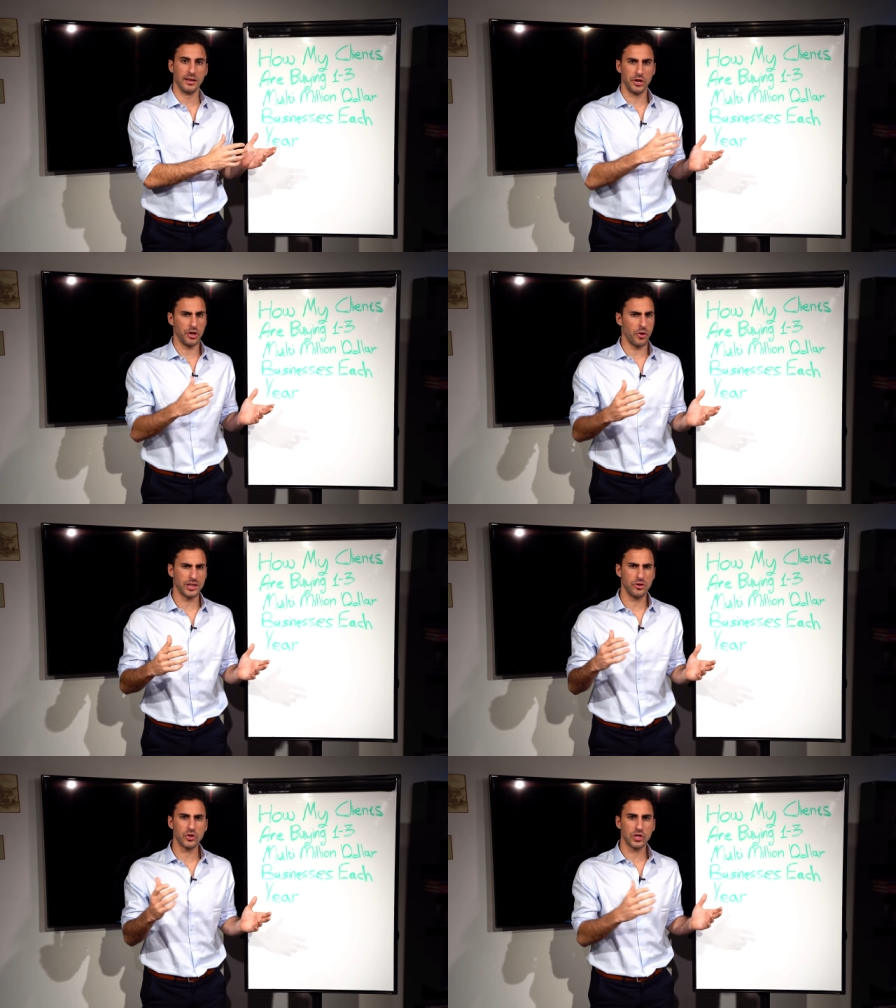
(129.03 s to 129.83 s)
And you know
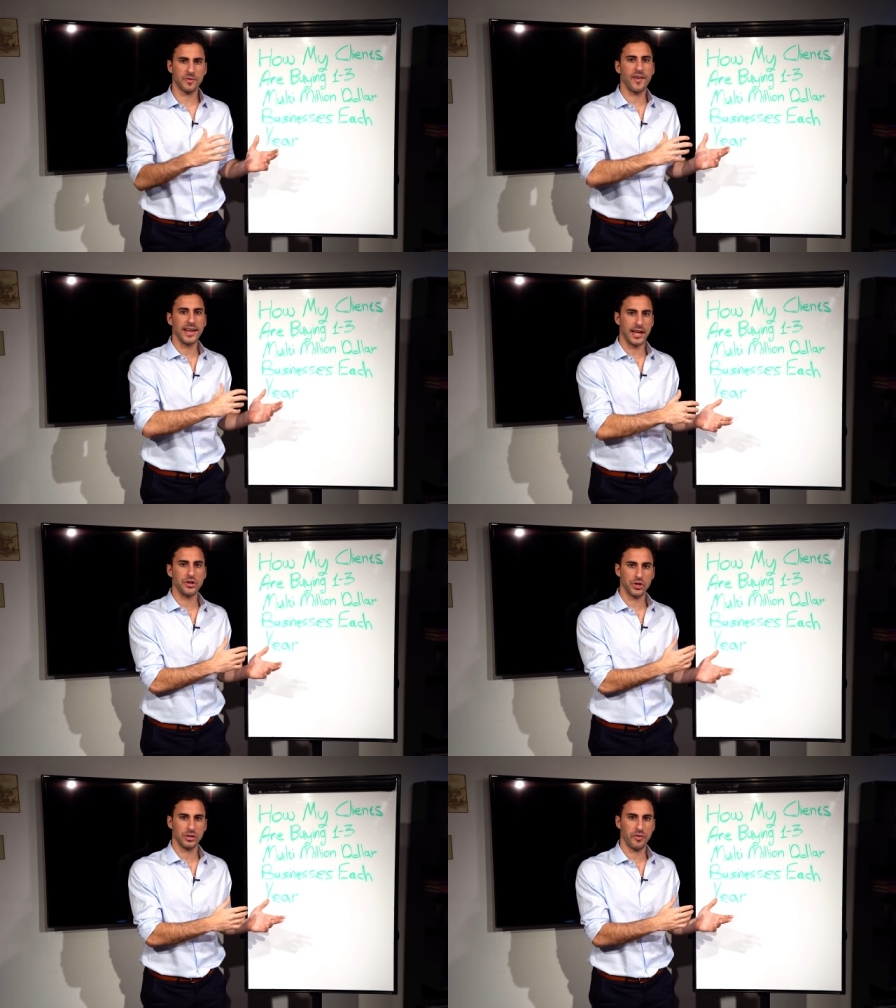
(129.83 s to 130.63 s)
what? Not just
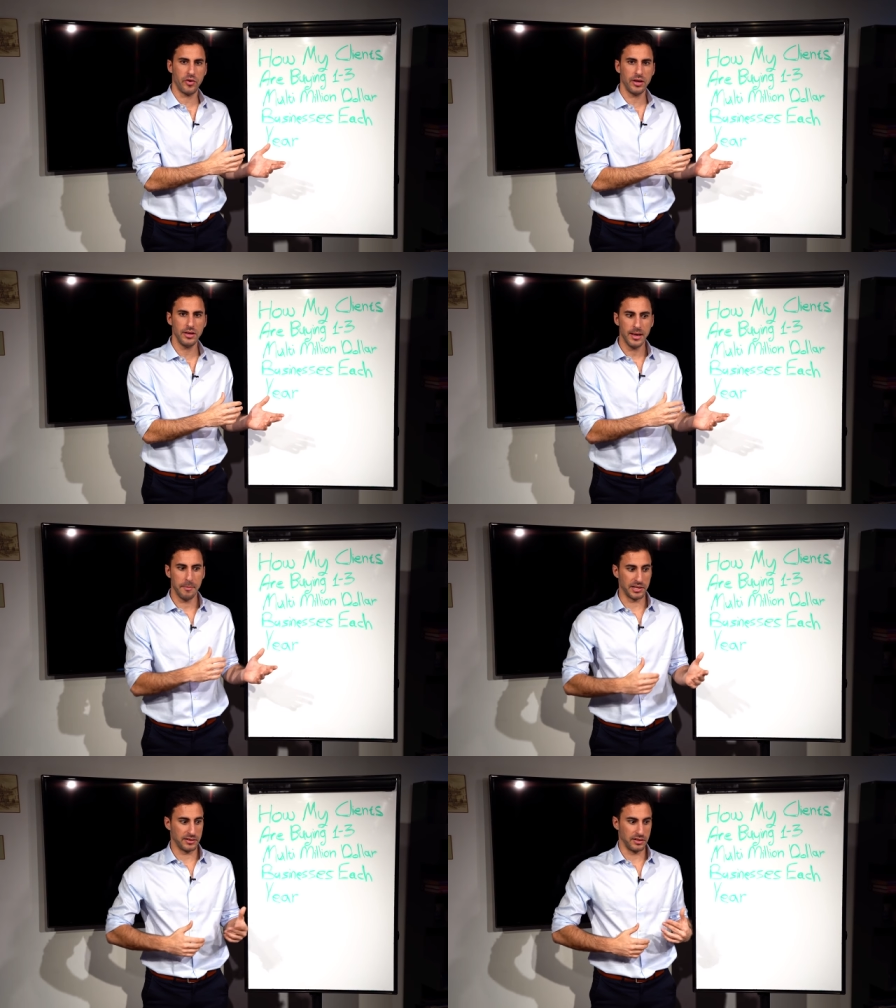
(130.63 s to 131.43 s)
financially free,
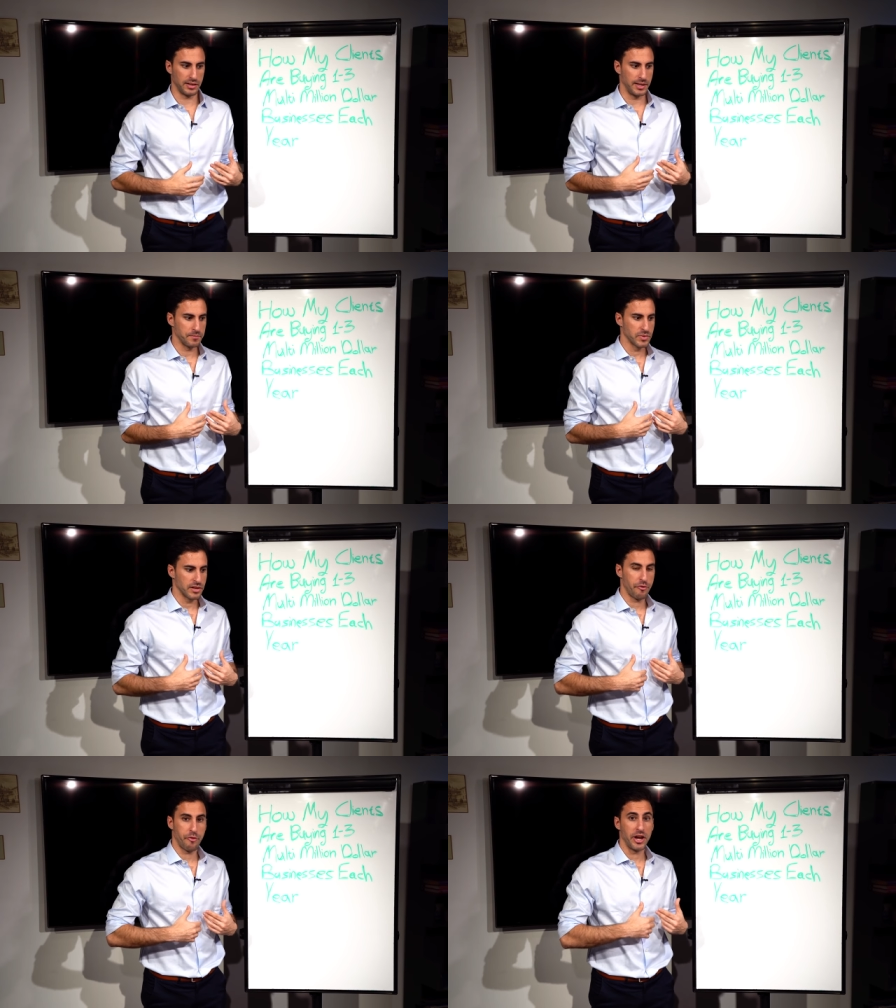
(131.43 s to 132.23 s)
but literally
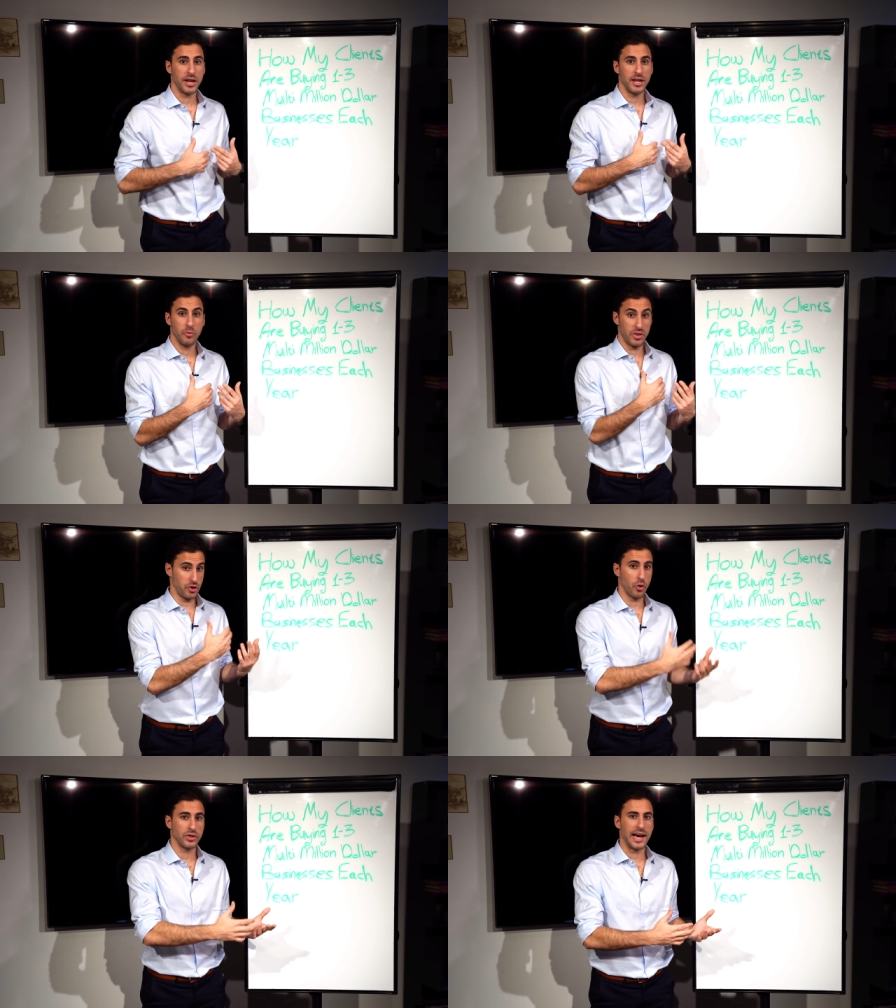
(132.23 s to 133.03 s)
free with
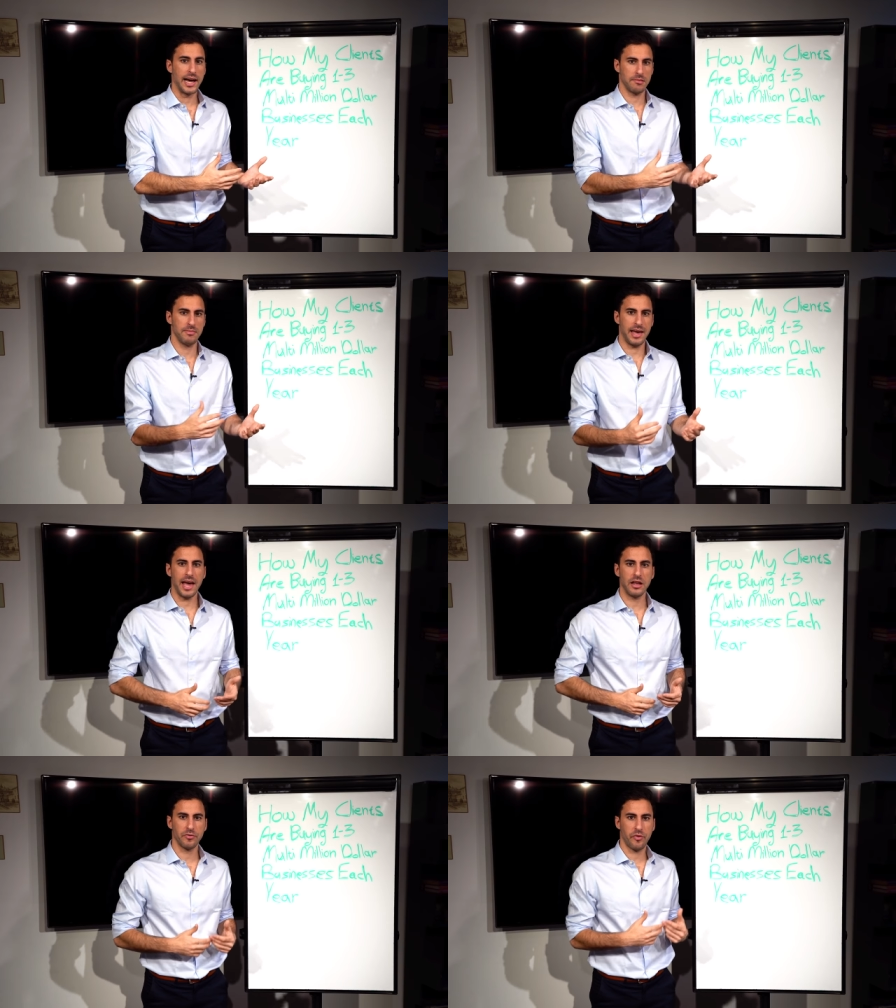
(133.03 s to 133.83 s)
your time
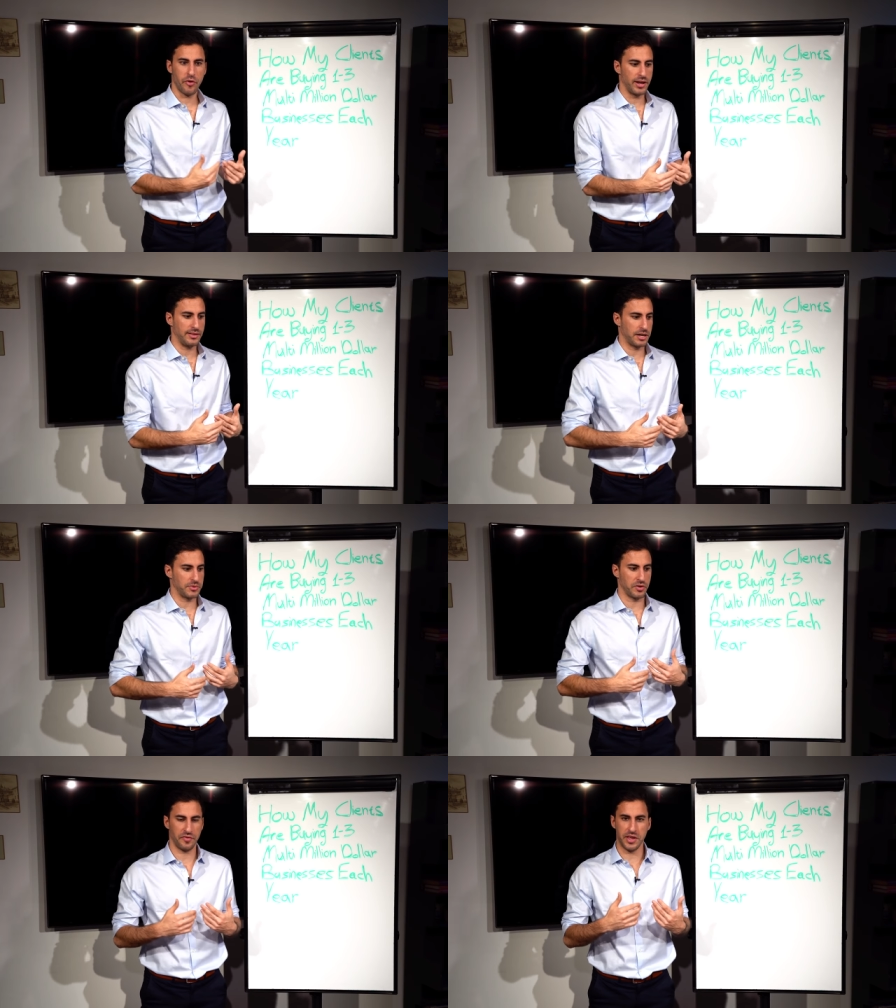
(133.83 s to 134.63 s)
and free in
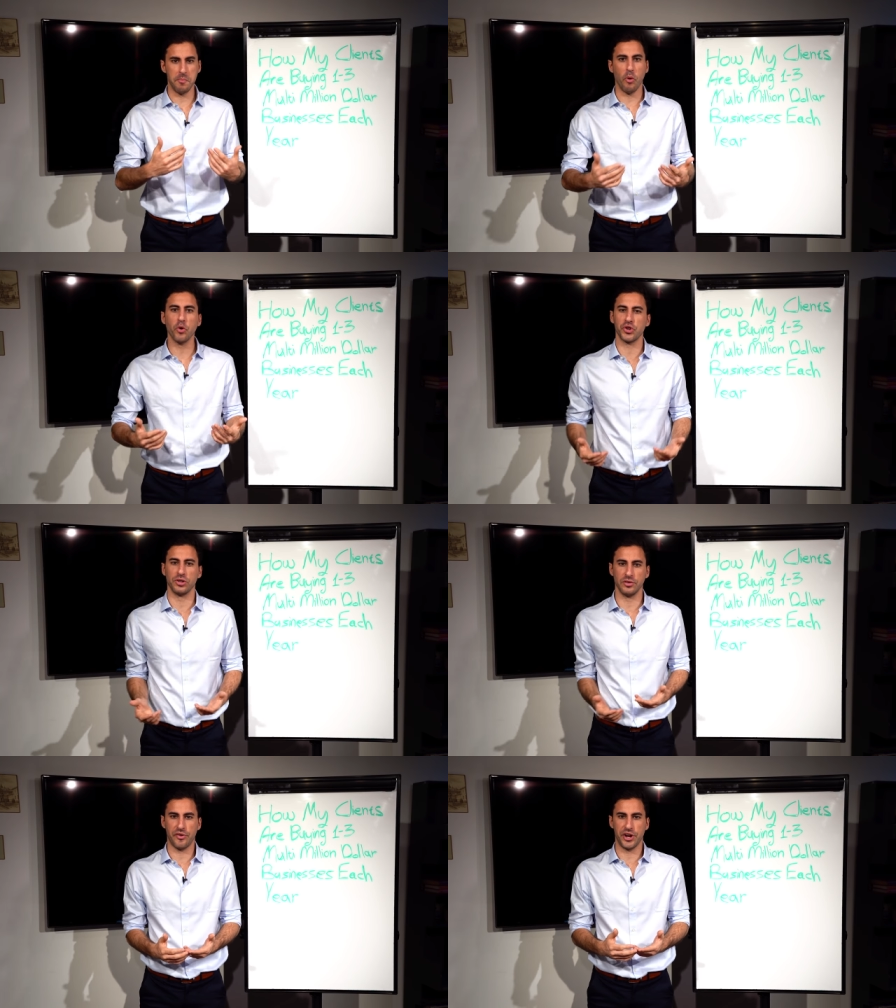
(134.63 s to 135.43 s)
terms of
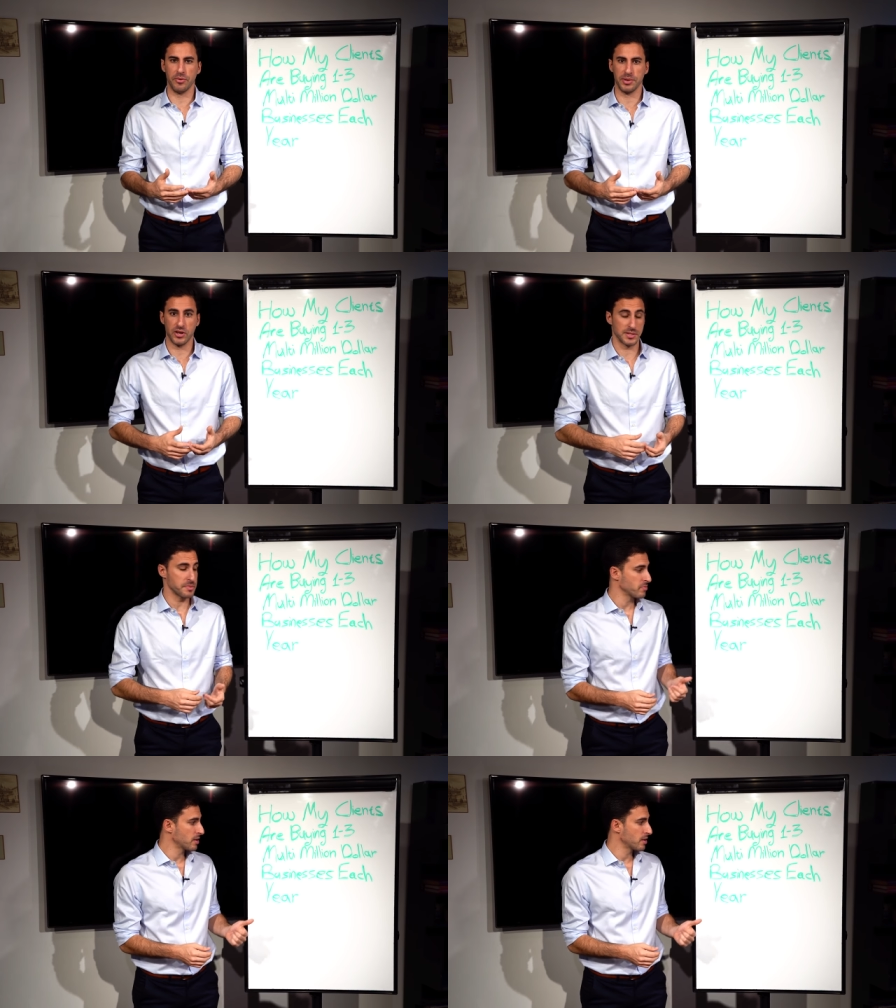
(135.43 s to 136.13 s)
emotional freedom because